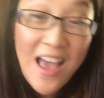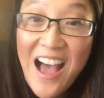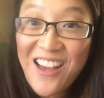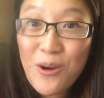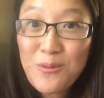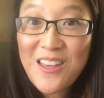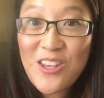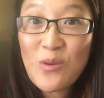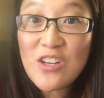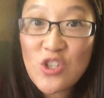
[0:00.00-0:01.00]
I hope that
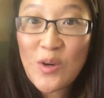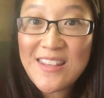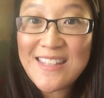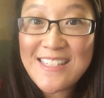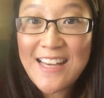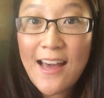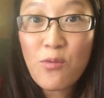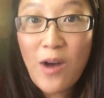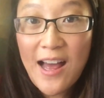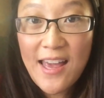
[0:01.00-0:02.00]
you enjoyed this
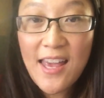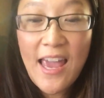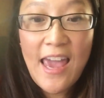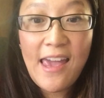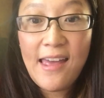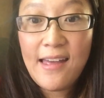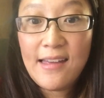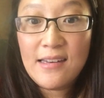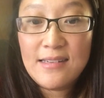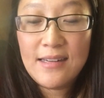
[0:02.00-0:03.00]
DIY,
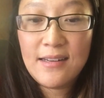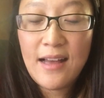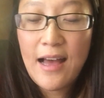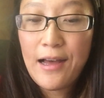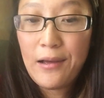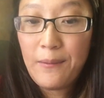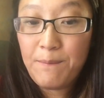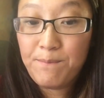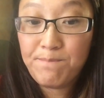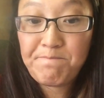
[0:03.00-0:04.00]
and
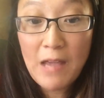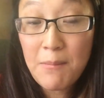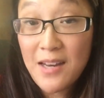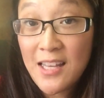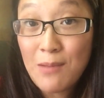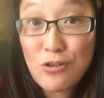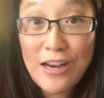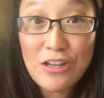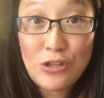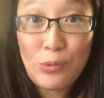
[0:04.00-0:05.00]
I'm going to keep
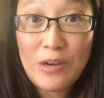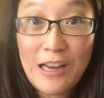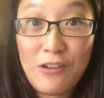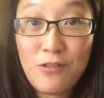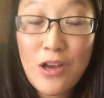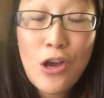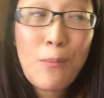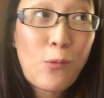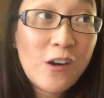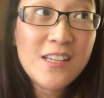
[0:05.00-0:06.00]
trying to do kind of
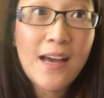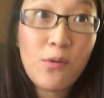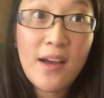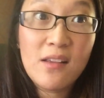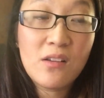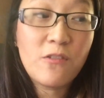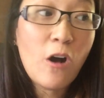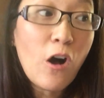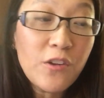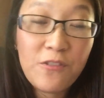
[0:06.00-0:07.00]
more DIYs of
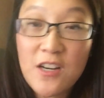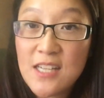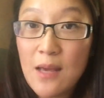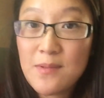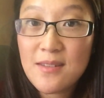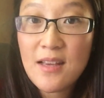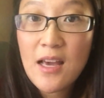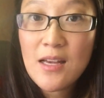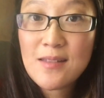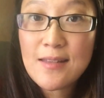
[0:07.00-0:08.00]
all different types.
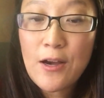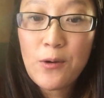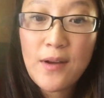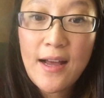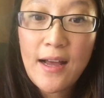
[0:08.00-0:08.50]
So